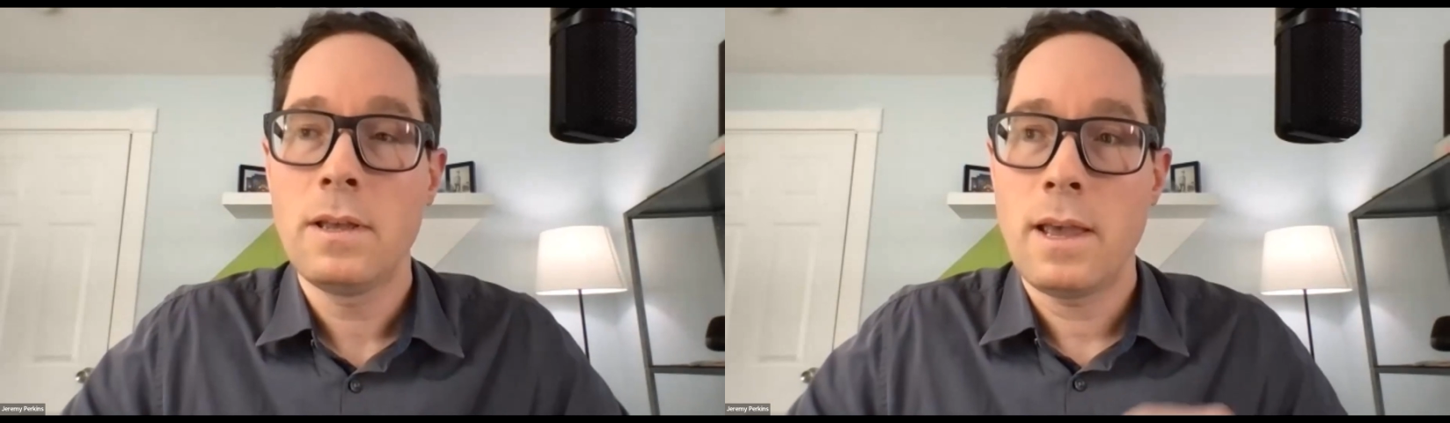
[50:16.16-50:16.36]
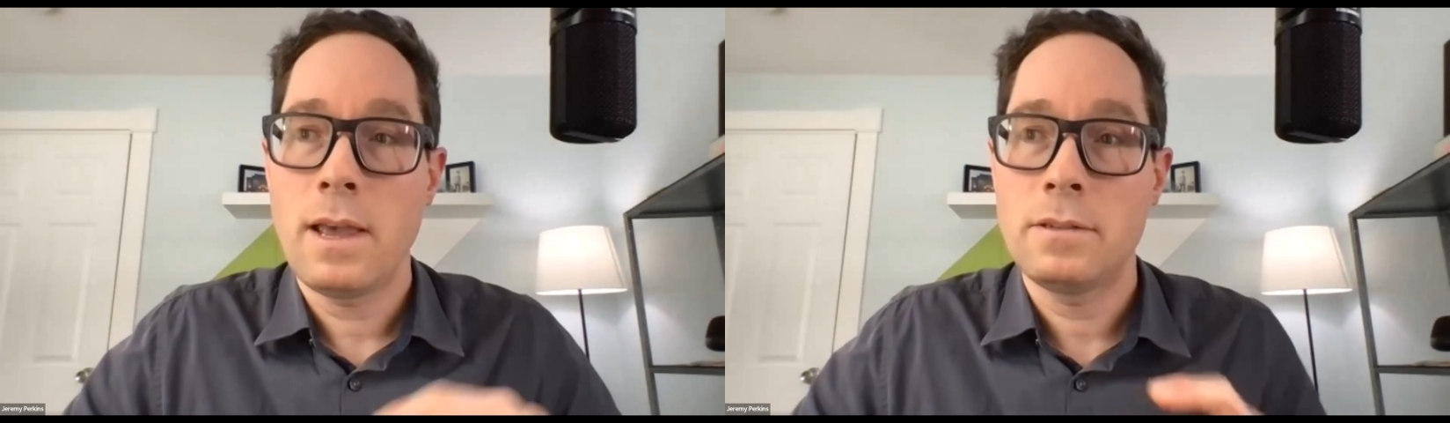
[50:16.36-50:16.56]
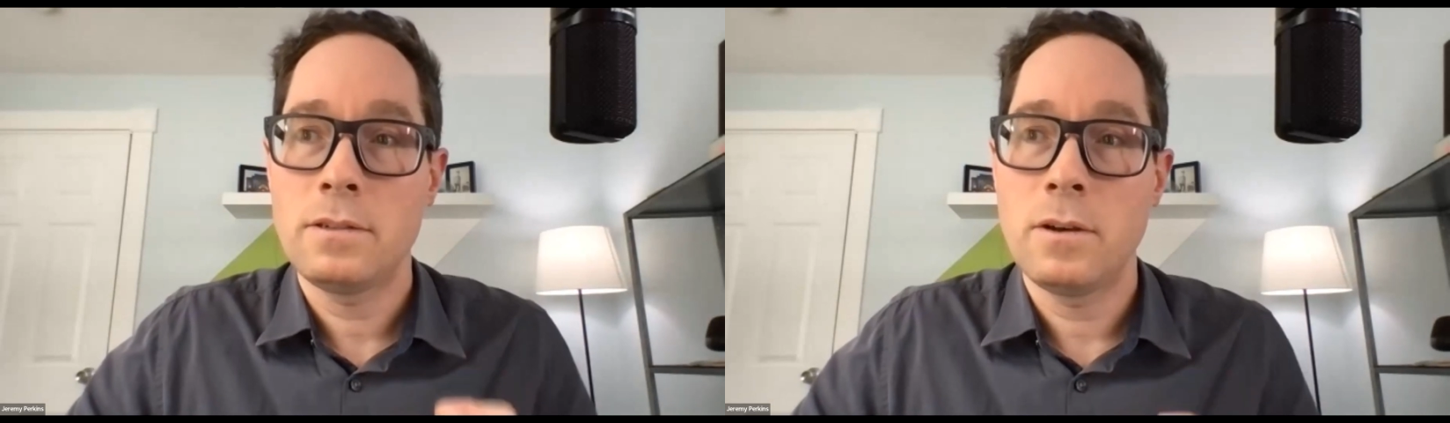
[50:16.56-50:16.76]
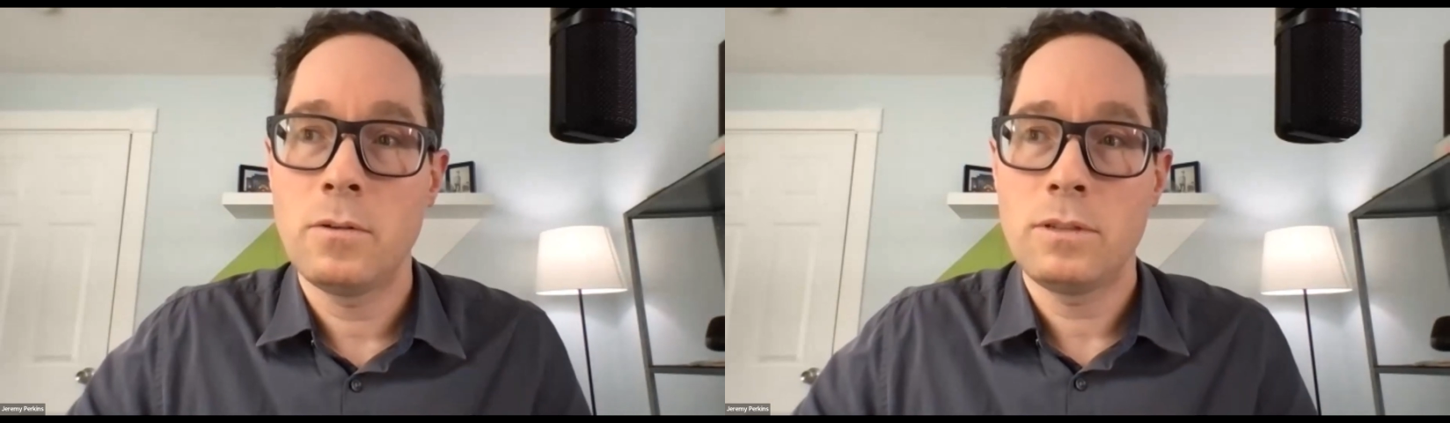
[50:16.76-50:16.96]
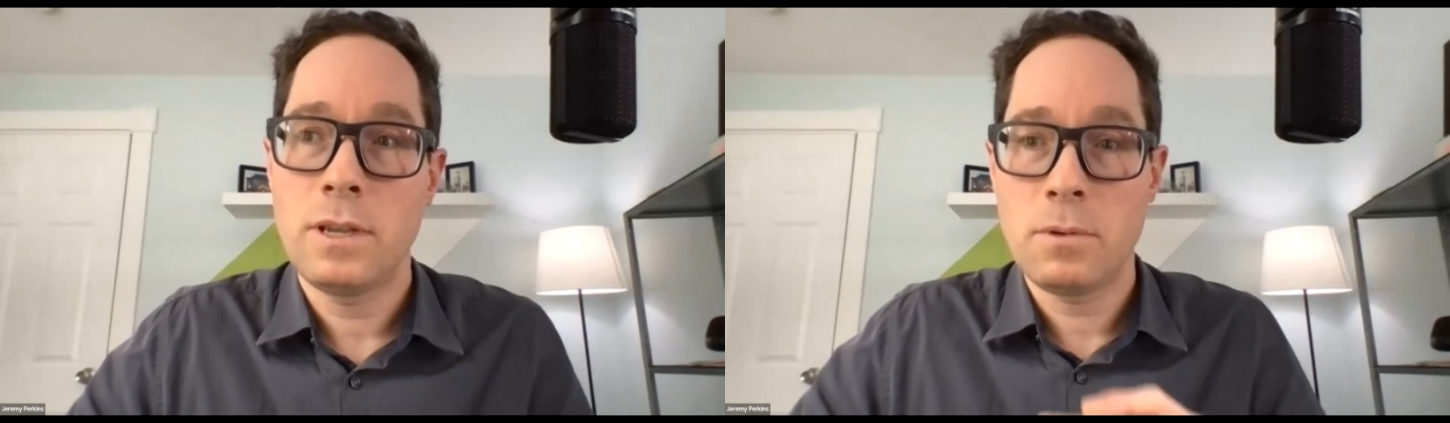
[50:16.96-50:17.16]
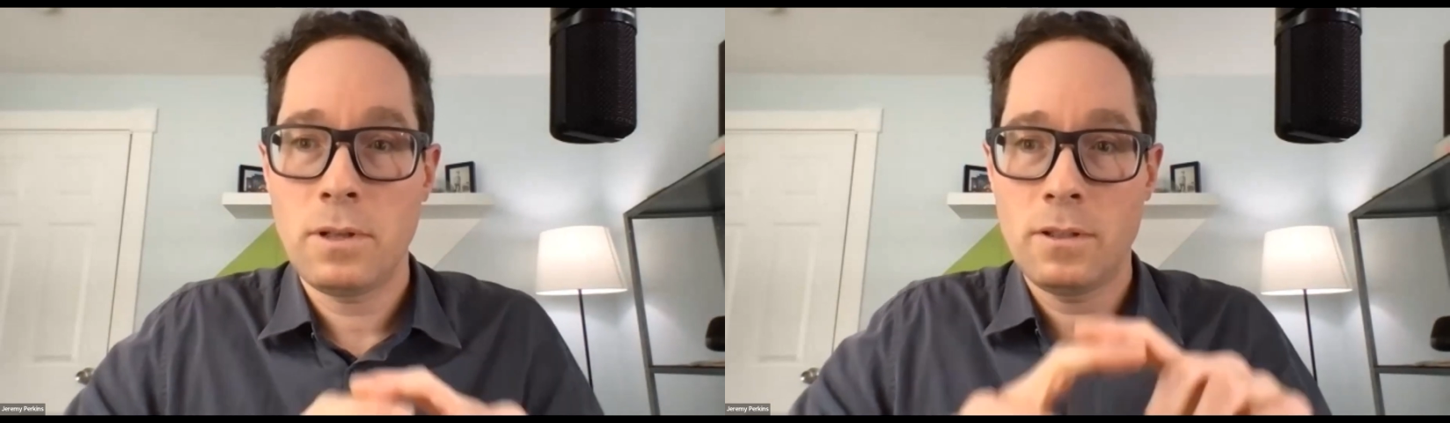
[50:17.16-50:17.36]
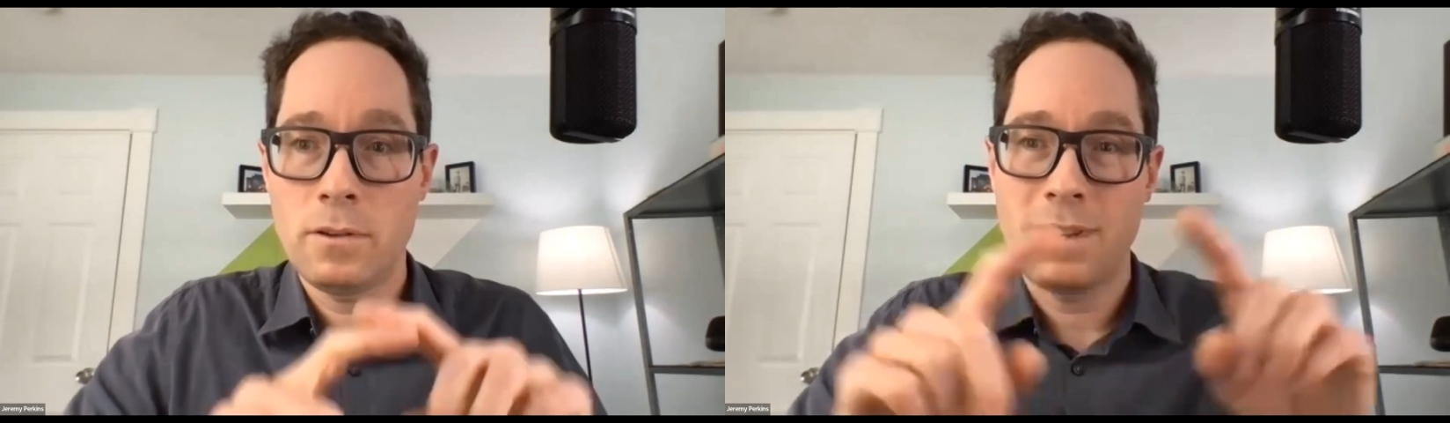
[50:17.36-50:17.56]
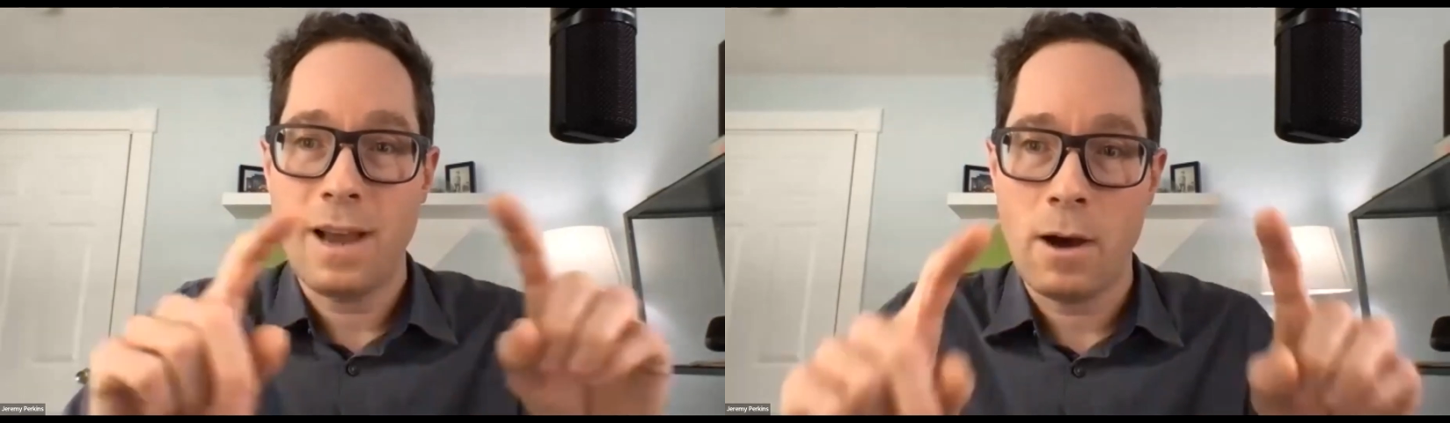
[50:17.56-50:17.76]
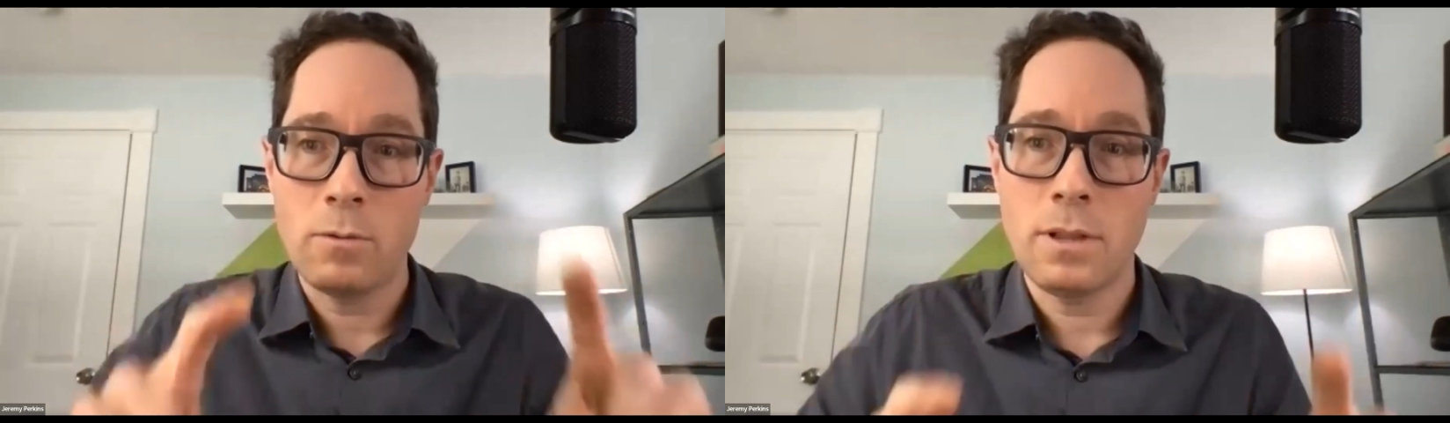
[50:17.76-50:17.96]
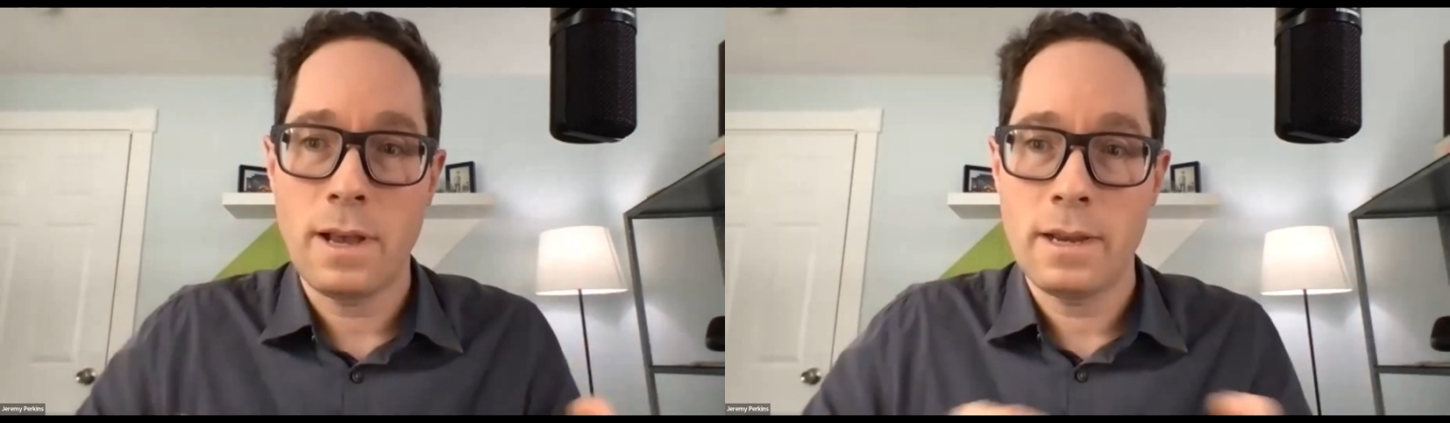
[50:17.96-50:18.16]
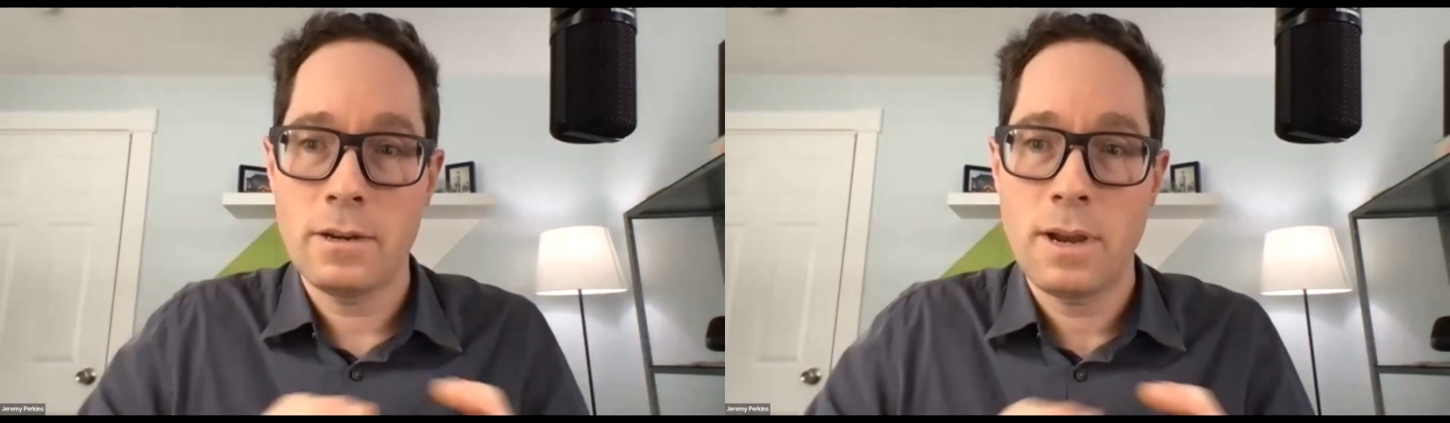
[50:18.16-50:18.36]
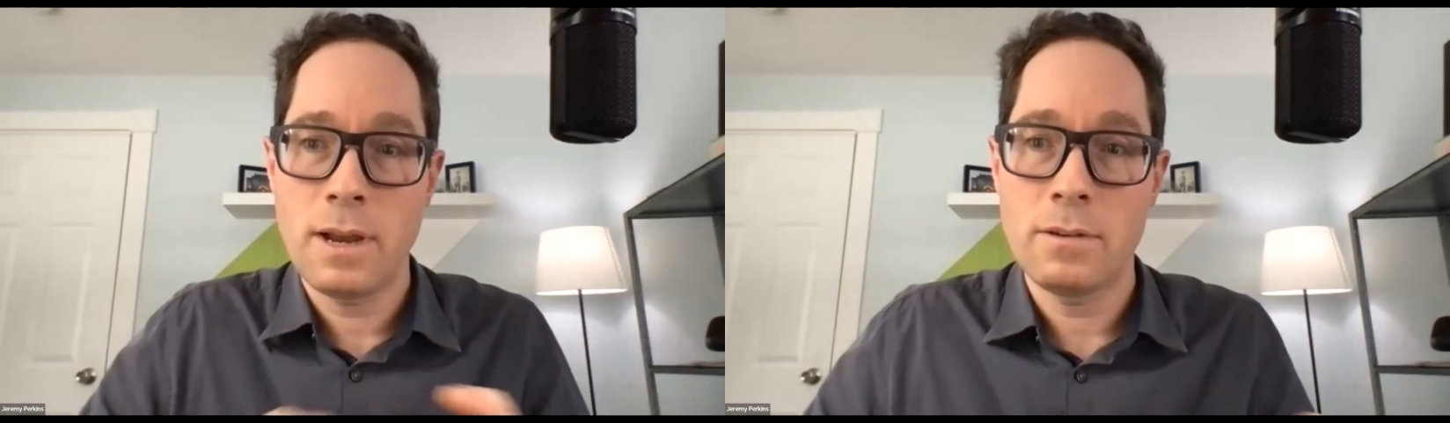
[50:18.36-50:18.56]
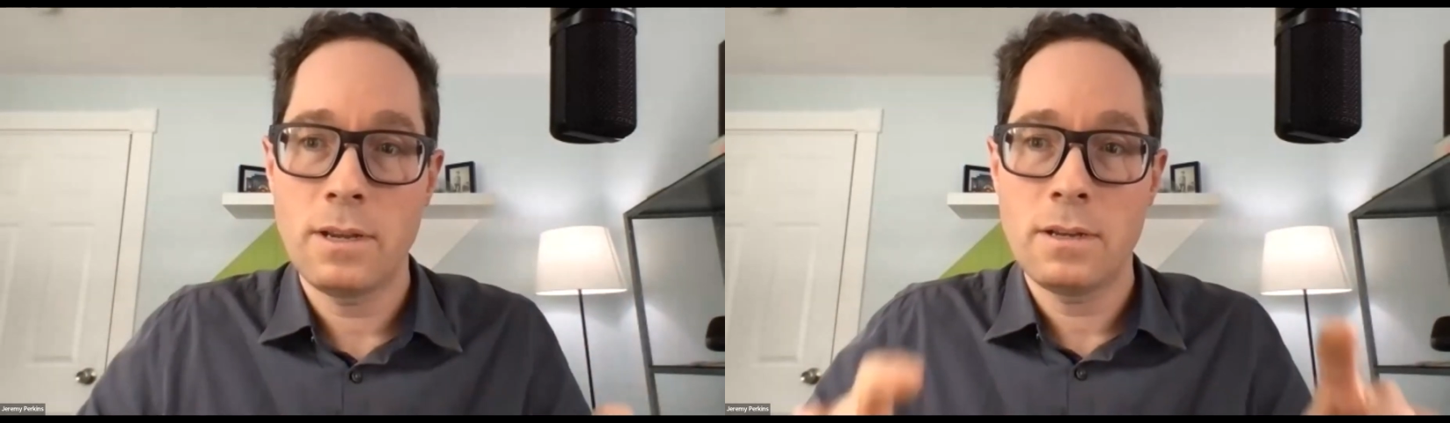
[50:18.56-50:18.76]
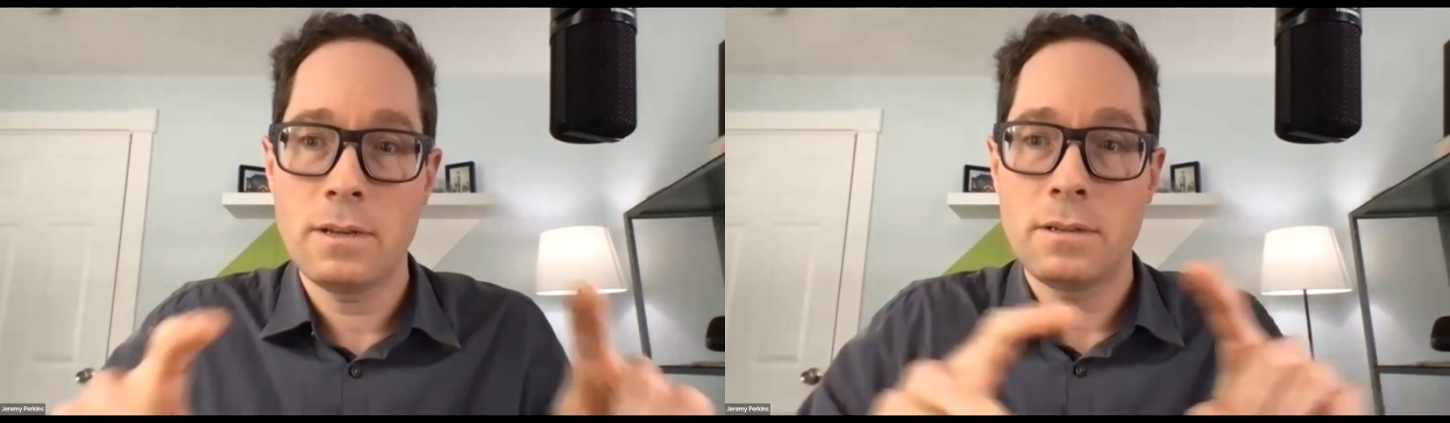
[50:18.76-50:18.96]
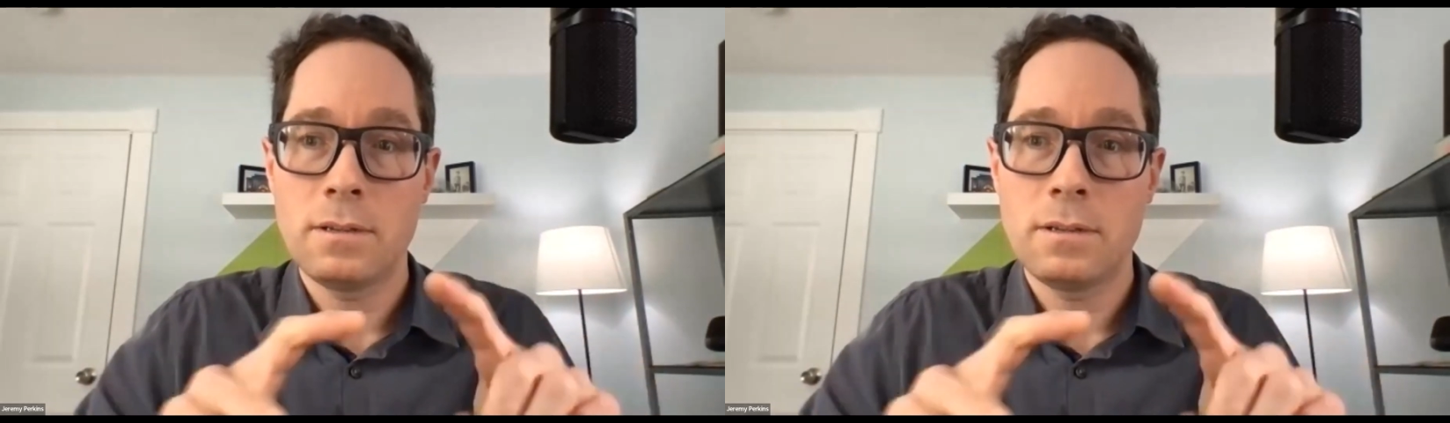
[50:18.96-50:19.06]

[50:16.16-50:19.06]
And so typically there's an outline around it.